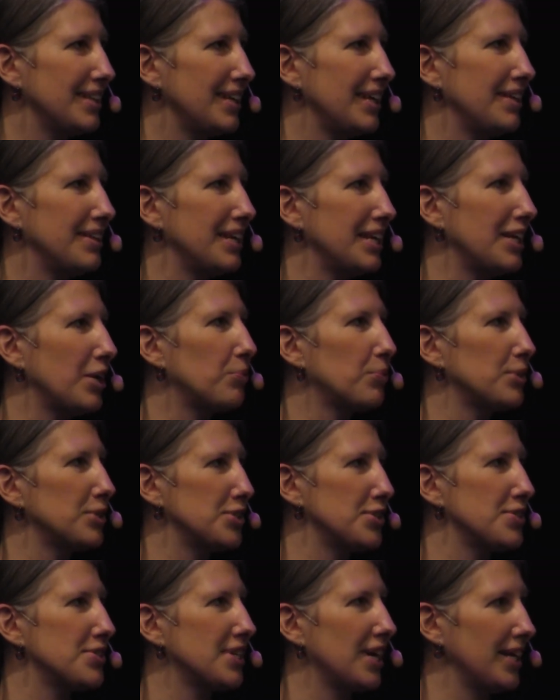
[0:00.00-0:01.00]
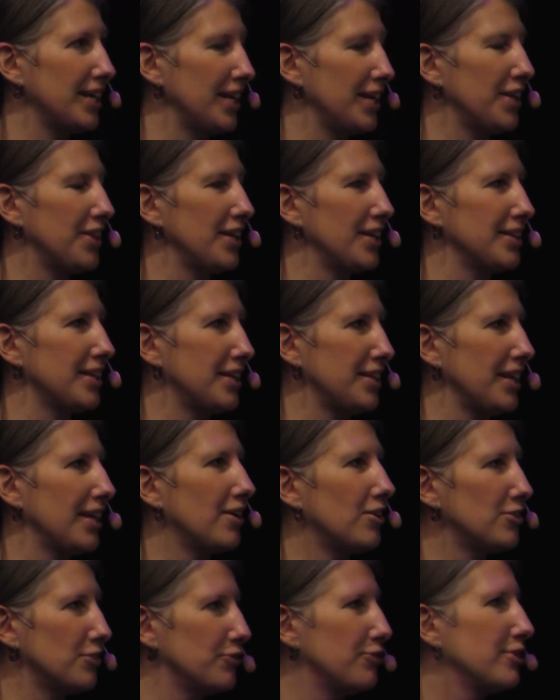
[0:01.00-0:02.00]
They don't want to sign anything that they
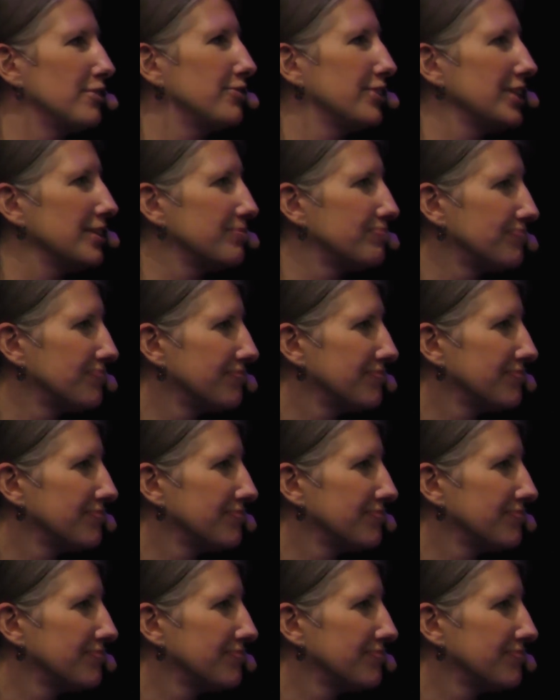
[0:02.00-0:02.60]
can't fulfill.